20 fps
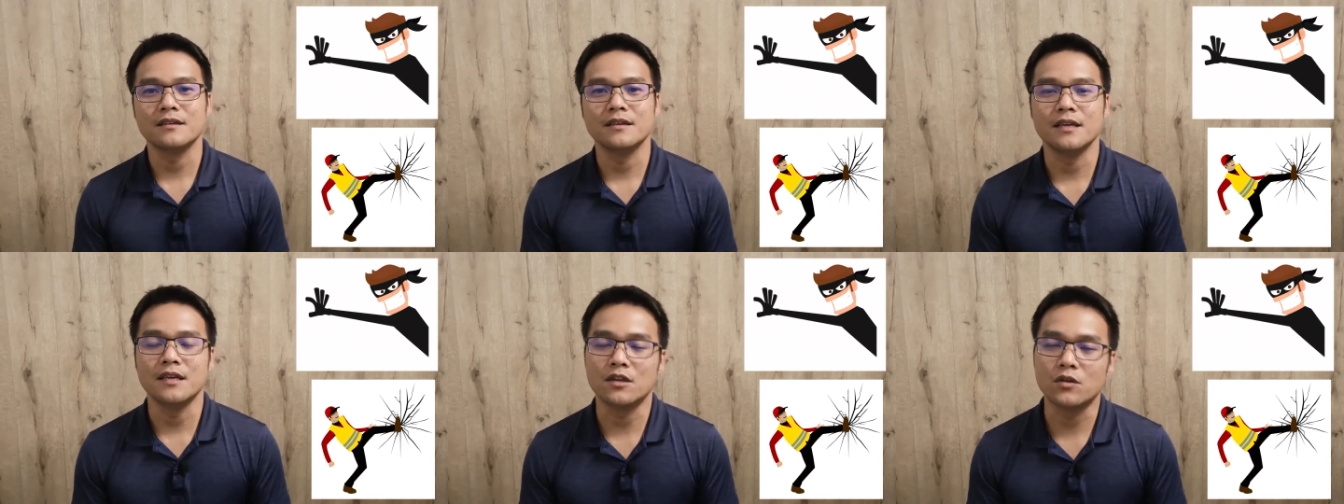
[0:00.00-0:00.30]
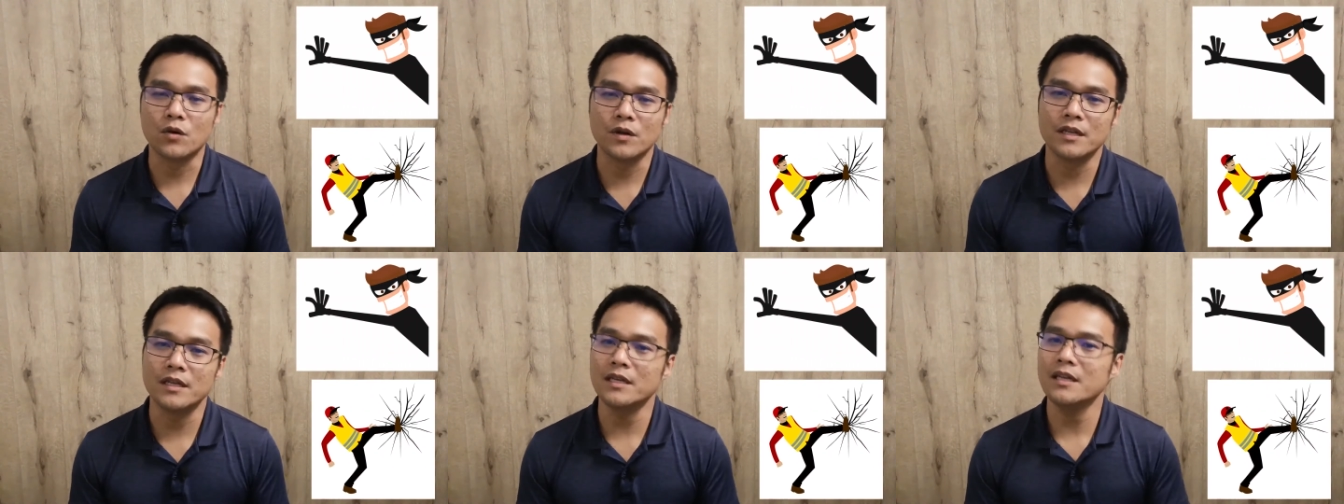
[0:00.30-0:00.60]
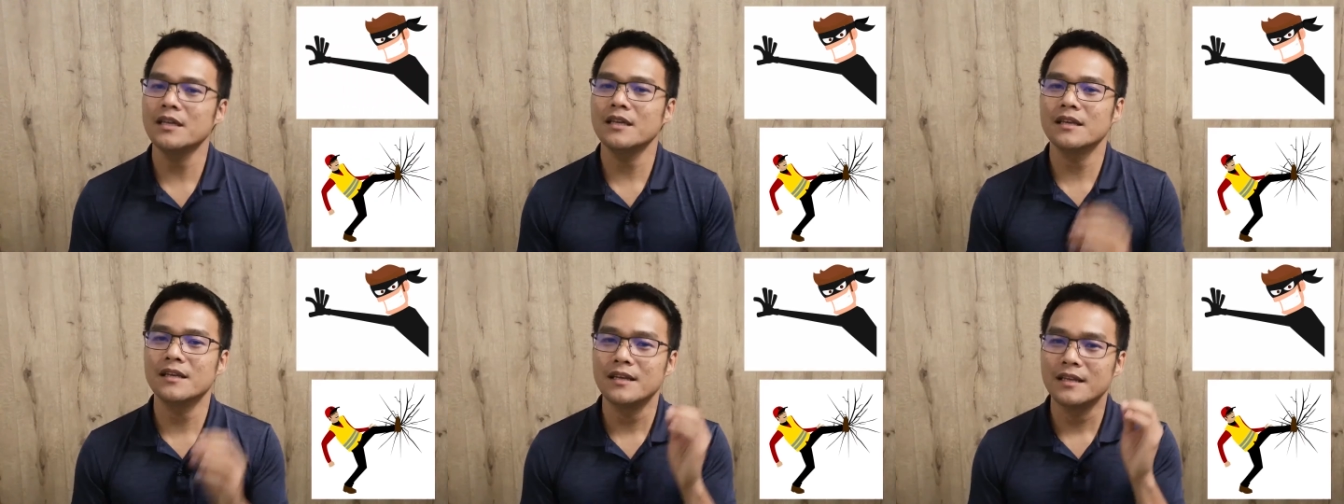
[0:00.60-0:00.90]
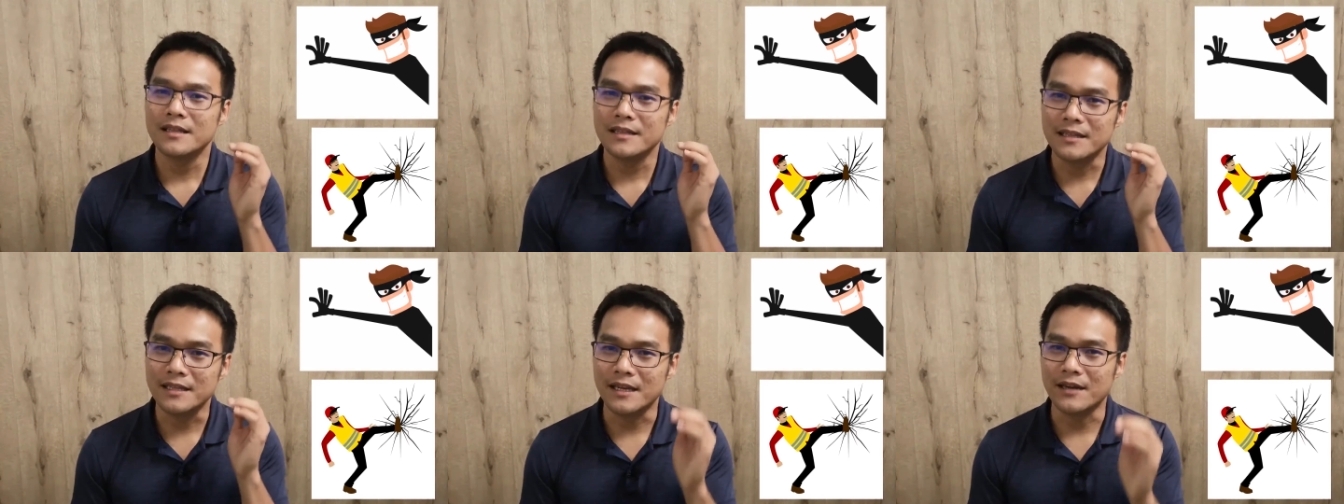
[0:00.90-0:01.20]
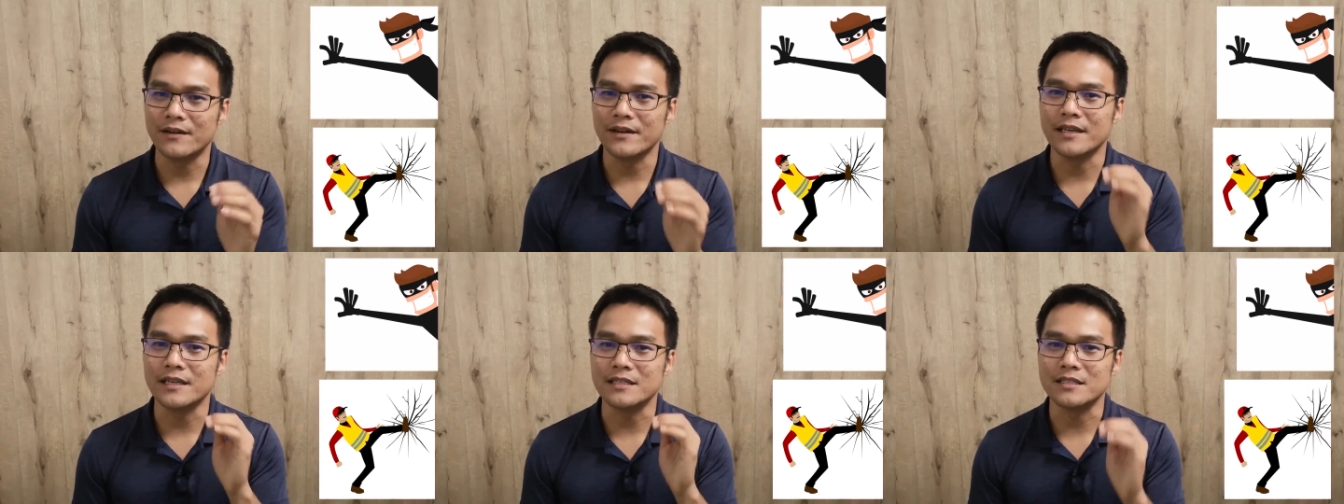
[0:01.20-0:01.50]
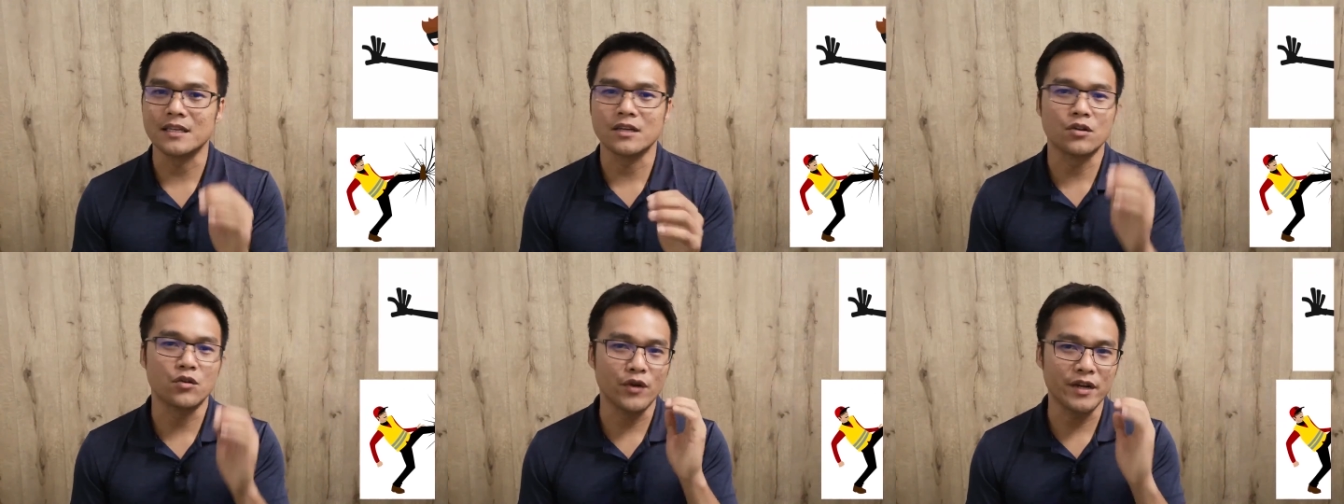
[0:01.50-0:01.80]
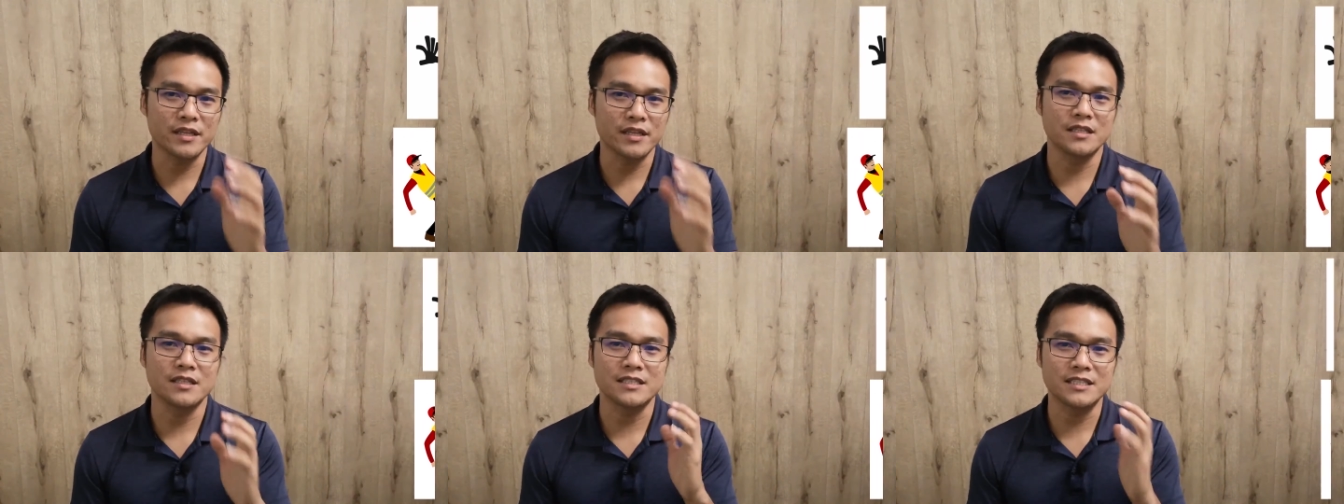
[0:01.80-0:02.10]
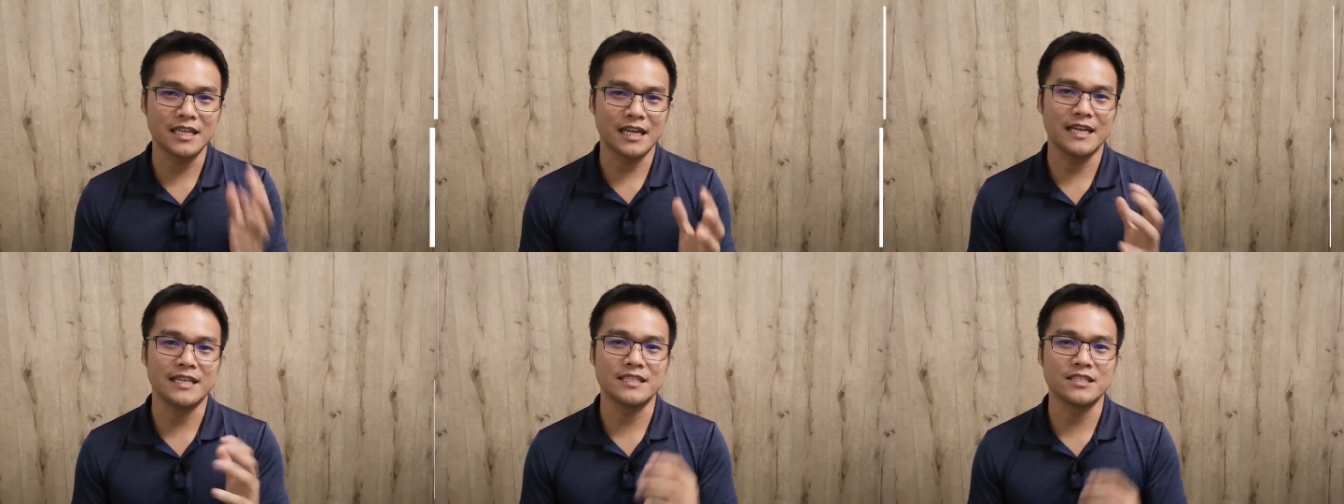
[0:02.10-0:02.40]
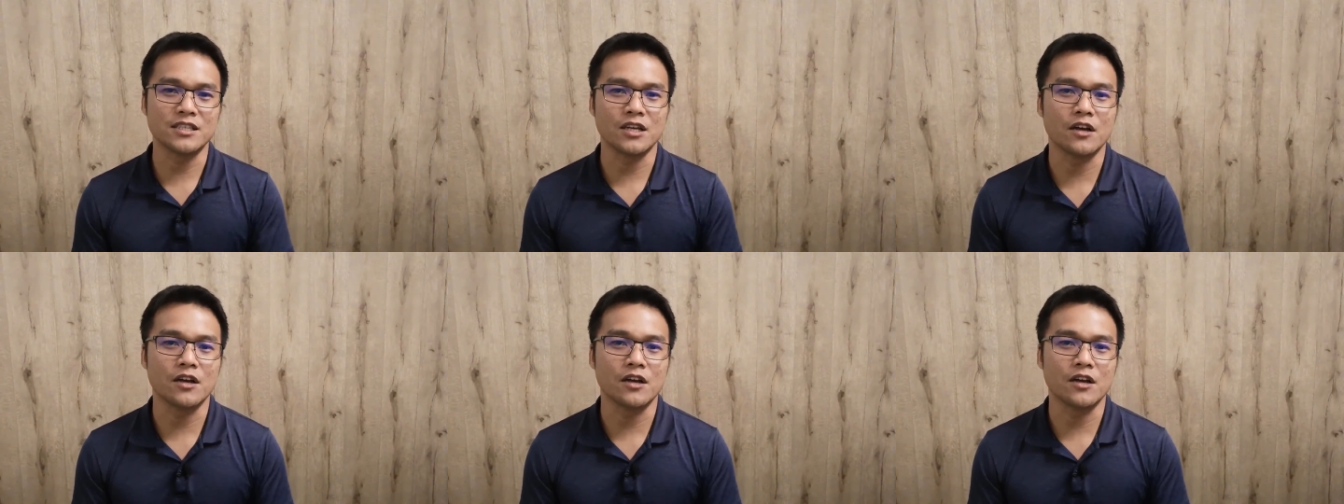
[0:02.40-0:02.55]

Equally, there is a greater chance